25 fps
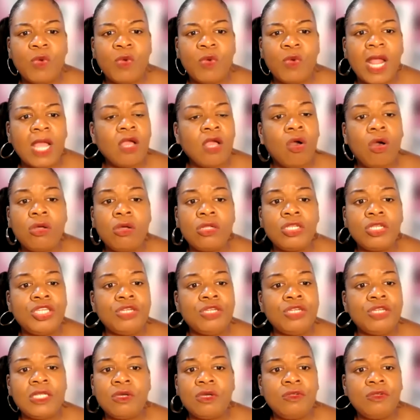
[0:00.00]
When I called
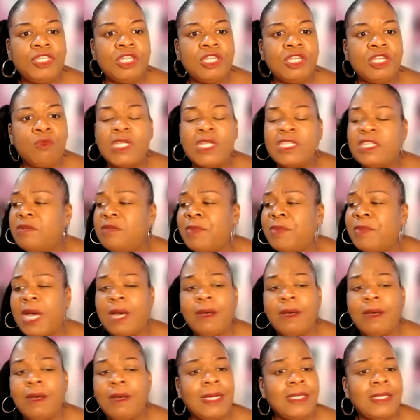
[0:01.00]
you, I told you it wasn't
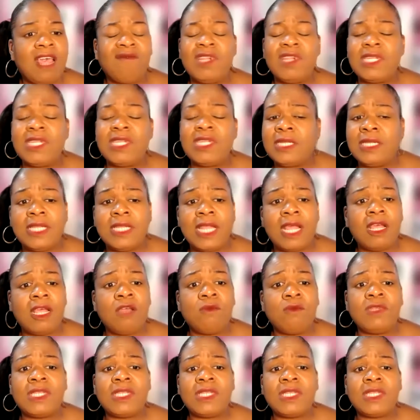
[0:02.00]
about us having to sit down.
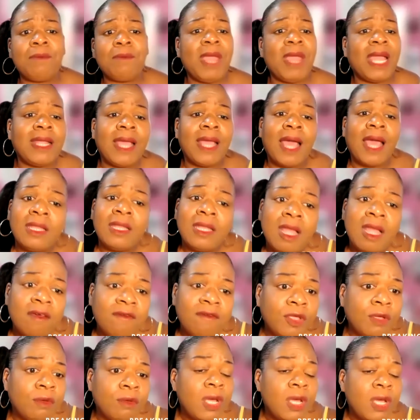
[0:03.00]
It was like, Maddie, I
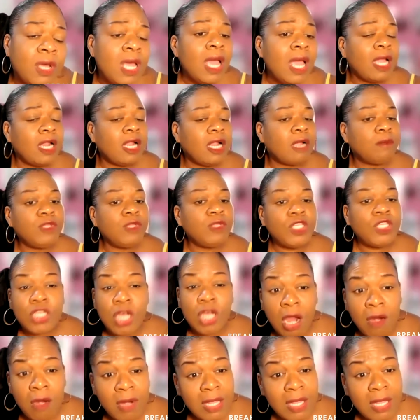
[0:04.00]
love you. And I'm
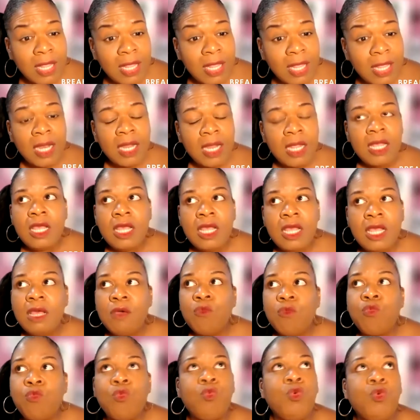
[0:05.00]
sorry that
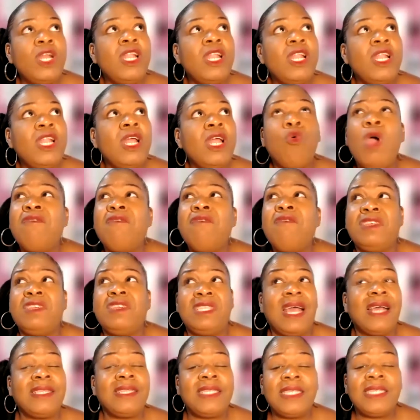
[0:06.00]
what
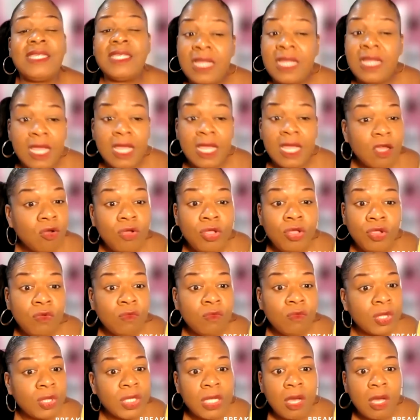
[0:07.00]
whoever's not seeing who
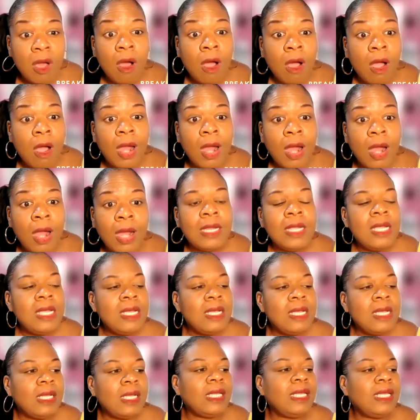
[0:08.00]
you really are
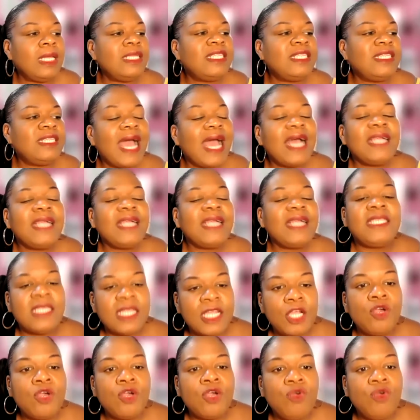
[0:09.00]
is not
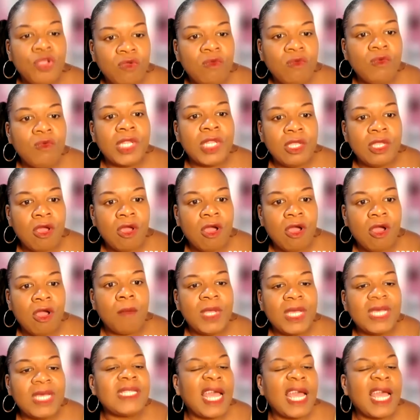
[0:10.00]
seeing who you really
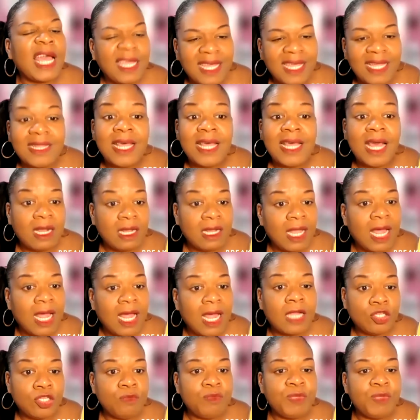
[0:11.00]
are because I get that a
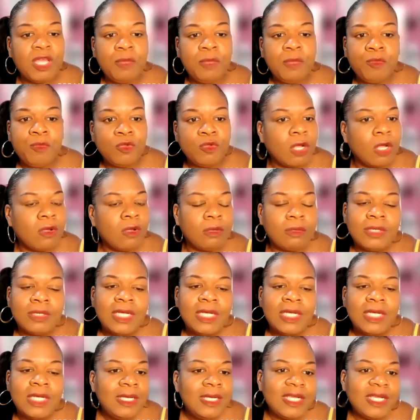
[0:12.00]
lot too. People don't
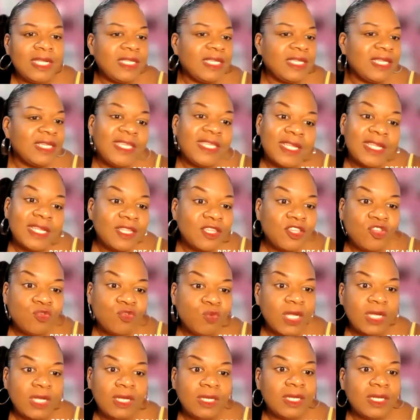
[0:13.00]
yeah. get to see the
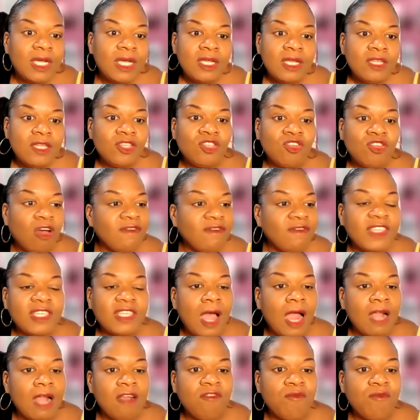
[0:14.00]
sweet, soft
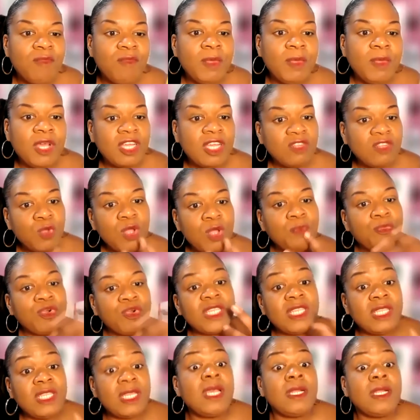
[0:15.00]
side of me because we
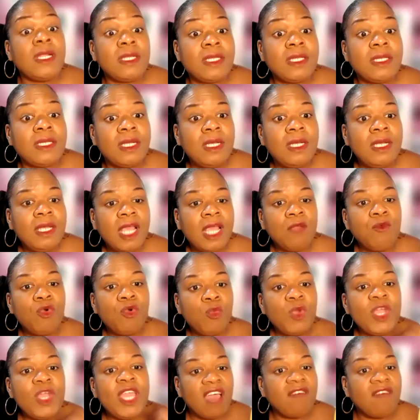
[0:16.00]
present. And
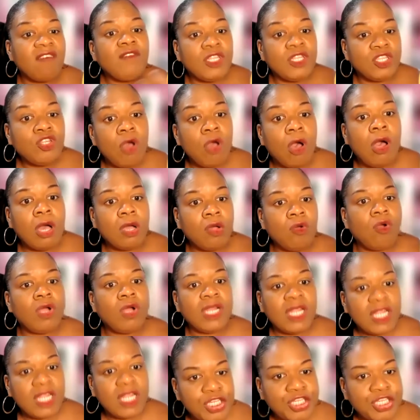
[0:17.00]
when we have to talk on
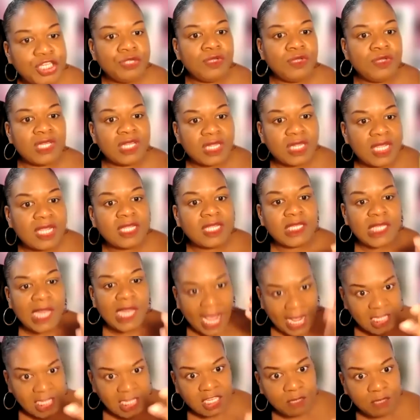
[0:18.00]
issues and things, it
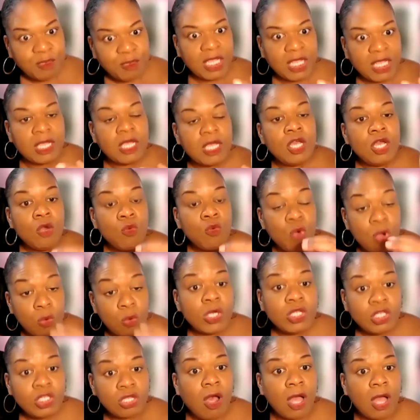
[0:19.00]
has to be what
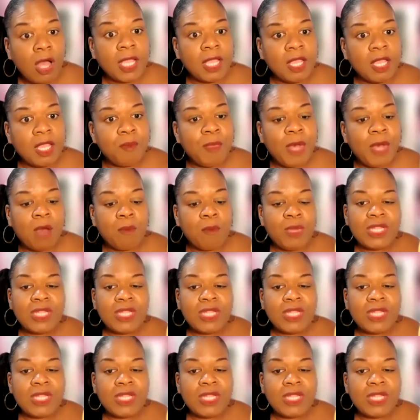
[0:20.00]
we're talking about.